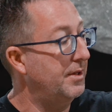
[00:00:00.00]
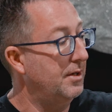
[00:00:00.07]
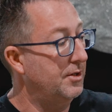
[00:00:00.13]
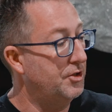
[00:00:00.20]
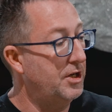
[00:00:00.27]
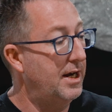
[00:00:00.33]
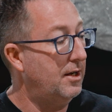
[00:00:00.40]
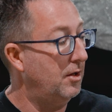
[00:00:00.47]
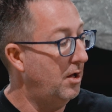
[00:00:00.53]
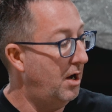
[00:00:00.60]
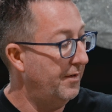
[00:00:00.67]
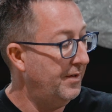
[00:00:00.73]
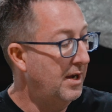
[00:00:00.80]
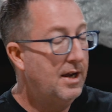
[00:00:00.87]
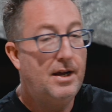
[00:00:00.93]
of the shade
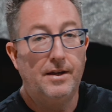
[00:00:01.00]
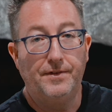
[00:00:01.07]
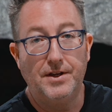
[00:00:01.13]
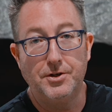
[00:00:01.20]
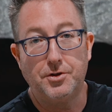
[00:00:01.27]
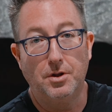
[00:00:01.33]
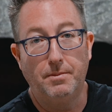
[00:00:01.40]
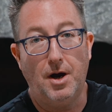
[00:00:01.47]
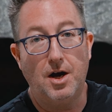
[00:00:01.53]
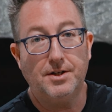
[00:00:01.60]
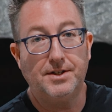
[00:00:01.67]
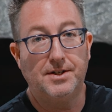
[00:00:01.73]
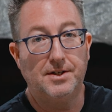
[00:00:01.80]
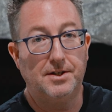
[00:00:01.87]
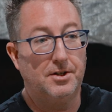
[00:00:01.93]
cloth, these are the
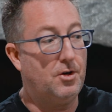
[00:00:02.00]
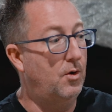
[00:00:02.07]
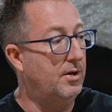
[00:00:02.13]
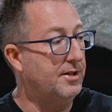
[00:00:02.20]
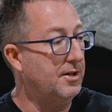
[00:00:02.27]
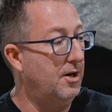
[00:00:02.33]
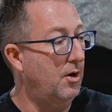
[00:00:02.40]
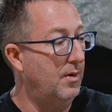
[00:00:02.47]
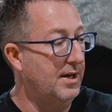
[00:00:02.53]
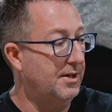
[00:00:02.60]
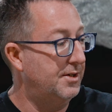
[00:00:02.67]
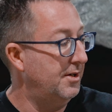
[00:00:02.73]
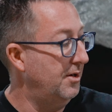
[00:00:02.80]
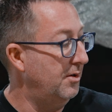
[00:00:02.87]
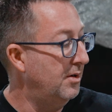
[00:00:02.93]
boxes it's going to go
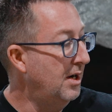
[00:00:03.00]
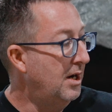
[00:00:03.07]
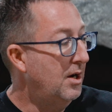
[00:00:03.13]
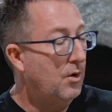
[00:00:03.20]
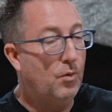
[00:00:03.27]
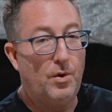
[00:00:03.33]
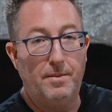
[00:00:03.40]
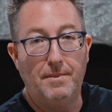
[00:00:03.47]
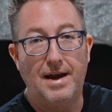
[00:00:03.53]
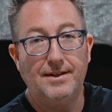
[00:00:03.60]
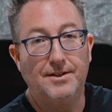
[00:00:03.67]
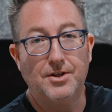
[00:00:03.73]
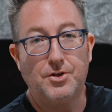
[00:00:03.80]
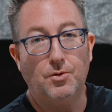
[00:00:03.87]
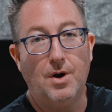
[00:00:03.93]
into. We made
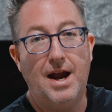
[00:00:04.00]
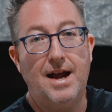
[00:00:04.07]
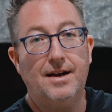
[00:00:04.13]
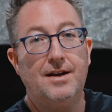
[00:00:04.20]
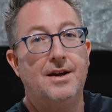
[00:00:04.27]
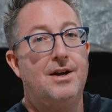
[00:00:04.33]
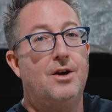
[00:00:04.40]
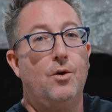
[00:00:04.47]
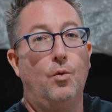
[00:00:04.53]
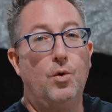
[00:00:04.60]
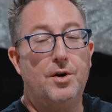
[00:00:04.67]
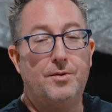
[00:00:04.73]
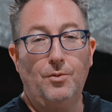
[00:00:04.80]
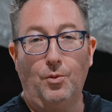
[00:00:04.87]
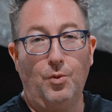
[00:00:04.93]
this rack.
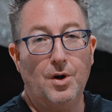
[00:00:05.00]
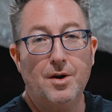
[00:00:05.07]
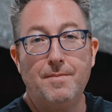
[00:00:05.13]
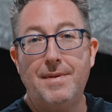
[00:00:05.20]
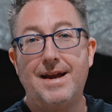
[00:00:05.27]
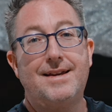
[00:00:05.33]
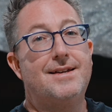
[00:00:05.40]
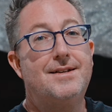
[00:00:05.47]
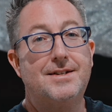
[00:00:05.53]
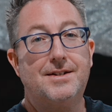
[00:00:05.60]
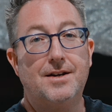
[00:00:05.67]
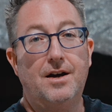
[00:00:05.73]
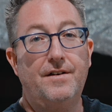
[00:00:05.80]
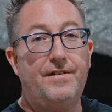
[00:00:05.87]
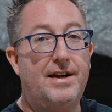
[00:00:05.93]
We're making
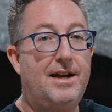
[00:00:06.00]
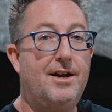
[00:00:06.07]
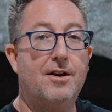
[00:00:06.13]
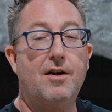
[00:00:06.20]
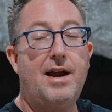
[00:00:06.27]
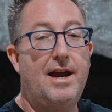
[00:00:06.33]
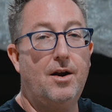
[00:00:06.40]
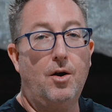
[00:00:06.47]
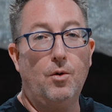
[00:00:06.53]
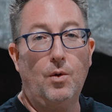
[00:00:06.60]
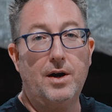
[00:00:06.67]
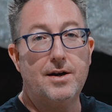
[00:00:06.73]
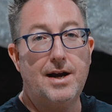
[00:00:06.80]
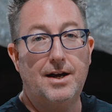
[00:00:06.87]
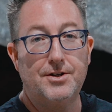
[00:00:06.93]
stuff here at our
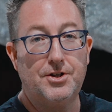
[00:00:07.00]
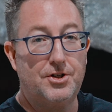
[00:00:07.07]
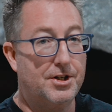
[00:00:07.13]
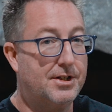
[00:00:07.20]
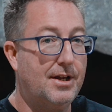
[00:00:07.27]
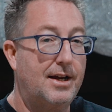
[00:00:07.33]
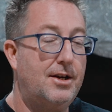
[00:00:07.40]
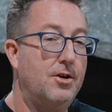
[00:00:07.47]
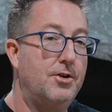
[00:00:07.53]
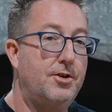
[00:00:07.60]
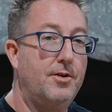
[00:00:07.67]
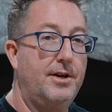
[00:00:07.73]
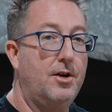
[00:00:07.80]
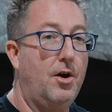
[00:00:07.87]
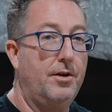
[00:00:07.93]
warehouse just like you're
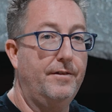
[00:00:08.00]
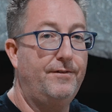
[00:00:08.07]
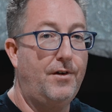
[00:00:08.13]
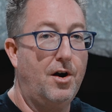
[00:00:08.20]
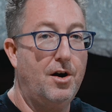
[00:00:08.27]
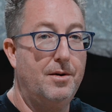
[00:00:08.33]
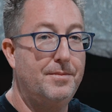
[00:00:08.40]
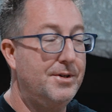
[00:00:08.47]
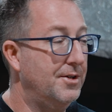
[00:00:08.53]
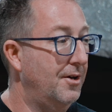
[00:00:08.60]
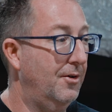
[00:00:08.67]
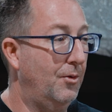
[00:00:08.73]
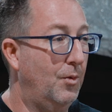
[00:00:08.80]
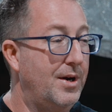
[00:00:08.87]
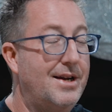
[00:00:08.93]
doing on the farm,
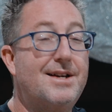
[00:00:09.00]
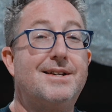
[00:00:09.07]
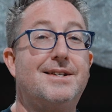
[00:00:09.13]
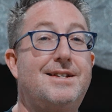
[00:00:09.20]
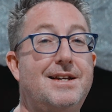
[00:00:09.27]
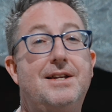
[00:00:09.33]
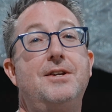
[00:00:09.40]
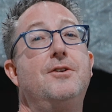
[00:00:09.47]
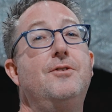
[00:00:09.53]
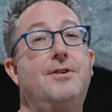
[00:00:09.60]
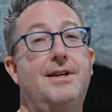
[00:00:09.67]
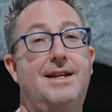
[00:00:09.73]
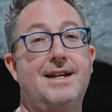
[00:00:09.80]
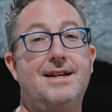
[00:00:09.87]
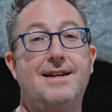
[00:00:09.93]
so we continue to
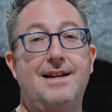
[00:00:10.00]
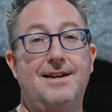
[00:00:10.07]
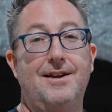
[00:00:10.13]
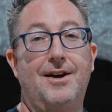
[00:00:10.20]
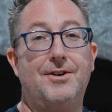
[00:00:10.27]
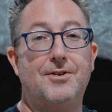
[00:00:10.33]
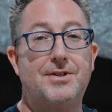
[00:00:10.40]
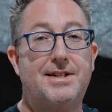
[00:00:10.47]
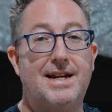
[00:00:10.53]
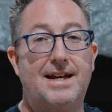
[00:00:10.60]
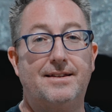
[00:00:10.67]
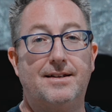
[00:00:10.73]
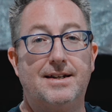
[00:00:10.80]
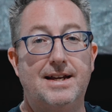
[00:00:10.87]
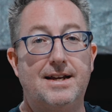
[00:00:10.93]
get and
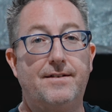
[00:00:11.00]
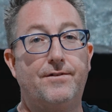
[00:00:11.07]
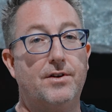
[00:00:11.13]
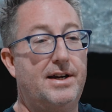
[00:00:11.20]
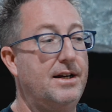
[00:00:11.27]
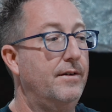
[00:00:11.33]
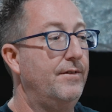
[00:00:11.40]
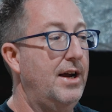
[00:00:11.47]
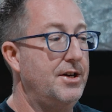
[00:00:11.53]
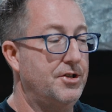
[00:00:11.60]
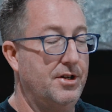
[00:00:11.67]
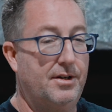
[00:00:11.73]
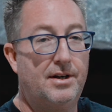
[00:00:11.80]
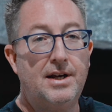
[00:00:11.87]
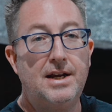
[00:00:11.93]
understand the need for
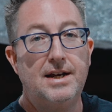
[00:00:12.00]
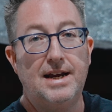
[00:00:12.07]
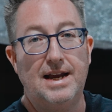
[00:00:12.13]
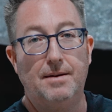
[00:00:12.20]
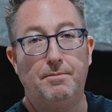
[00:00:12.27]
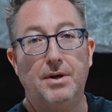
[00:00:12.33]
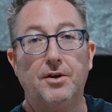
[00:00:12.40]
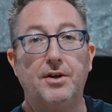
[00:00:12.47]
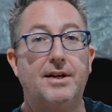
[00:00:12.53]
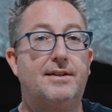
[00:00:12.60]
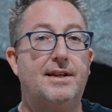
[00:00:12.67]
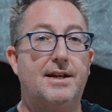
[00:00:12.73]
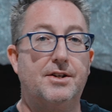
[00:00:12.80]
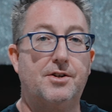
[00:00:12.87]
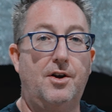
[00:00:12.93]
innovation and building
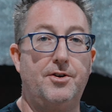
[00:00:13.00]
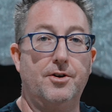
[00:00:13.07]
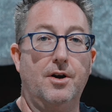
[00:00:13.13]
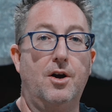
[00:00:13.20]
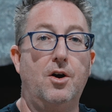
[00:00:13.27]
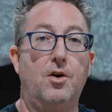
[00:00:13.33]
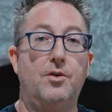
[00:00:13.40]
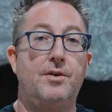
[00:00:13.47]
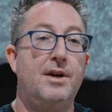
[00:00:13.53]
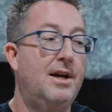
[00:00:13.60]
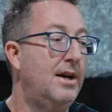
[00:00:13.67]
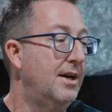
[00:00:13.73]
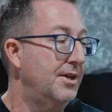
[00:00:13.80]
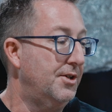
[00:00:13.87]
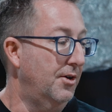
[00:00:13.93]
things on your own.
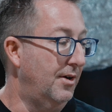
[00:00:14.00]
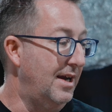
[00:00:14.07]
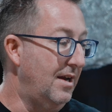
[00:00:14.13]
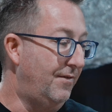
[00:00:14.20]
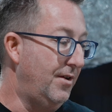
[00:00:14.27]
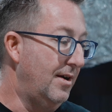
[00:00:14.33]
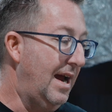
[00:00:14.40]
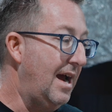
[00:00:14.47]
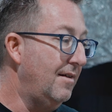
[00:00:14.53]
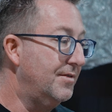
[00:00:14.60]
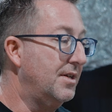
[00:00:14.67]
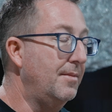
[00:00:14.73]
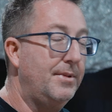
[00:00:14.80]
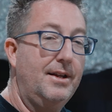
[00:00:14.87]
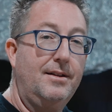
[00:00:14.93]
So if you have
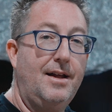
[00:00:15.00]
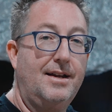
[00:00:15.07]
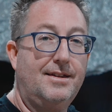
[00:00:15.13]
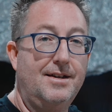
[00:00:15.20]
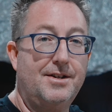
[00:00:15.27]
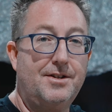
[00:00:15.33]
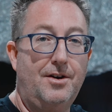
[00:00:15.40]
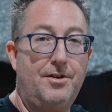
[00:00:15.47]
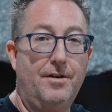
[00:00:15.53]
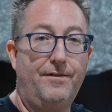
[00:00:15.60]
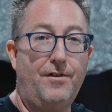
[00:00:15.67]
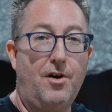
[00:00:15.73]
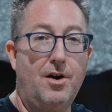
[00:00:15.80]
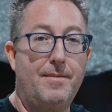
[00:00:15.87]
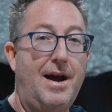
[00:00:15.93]
something like this on your
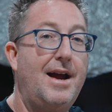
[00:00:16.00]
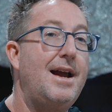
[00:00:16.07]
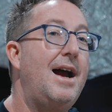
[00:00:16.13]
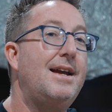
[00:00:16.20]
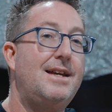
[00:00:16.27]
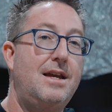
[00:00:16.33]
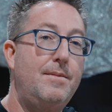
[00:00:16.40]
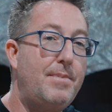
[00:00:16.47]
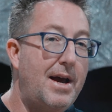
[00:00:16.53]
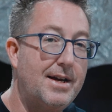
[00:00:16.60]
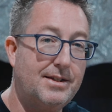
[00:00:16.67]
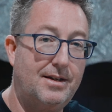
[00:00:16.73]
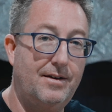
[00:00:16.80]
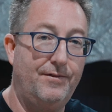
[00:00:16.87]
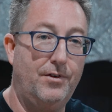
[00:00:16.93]
farm, I keep
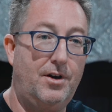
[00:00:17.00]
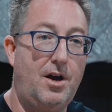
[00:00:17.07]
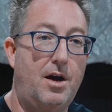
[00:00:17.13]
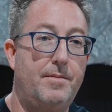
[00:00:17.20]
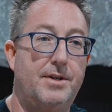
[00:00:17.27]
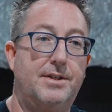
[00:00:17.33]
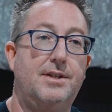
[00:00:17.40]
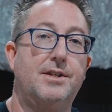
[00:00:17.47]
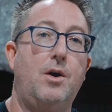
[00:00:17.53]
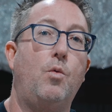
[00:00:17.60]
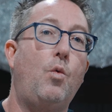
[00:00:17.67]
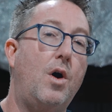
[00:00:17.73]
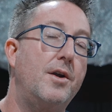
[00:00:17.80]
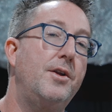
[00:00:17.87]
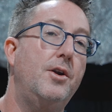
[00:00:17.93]
asking for comments because I
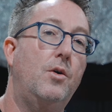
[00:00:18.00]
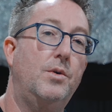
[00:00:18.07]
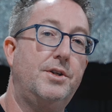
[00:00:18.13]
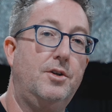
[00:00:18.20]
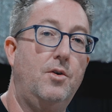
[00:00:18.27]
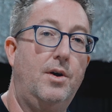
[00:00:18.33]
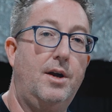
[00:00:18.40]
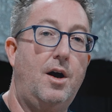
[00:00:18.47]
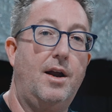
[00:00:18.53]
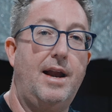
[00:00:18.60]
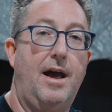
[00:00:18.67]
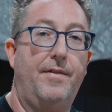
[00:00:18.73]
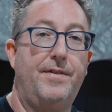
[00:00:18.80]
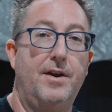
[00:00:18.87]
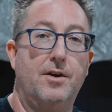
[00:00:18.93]
want to know what's going on
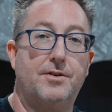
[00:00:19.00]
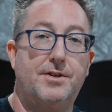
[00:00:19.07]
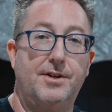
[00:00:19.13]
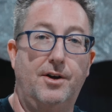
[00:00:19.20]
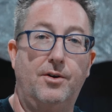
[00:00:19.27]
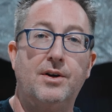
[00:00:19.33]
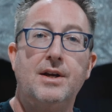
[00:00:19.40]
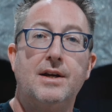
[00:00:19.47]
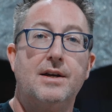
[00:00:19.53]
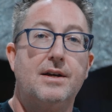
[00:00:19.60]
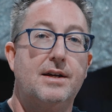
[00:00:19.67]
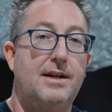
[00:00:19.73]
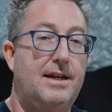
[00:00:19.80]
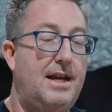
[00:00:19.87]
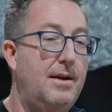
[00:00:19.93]
out there. So
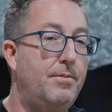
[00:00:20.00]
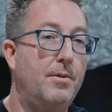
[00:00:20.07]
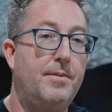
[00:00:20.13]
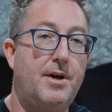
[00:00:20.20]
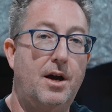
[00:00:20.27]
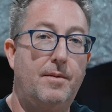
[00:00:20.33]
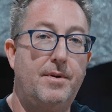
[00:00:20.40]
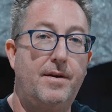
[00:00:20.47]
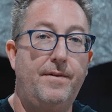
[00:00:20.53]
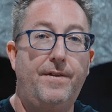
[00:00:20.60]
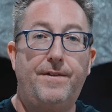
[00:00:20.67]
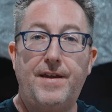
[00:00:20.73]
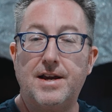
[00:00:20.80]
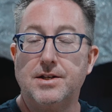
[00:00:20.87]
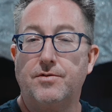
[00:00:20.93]
keep them coming.
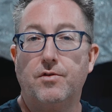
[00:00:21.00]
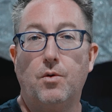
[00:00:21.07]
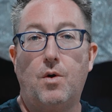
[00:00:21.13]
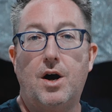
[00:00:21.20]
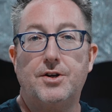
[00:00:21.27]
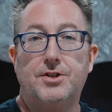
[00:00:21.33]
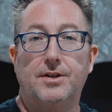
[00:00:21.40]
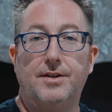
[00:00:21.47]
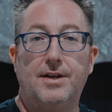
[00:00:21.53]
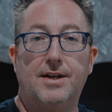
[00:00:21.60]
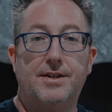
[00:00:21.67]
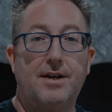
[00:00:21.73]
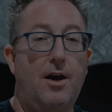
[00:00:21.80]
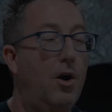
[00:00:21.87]
Thanks for watching this. I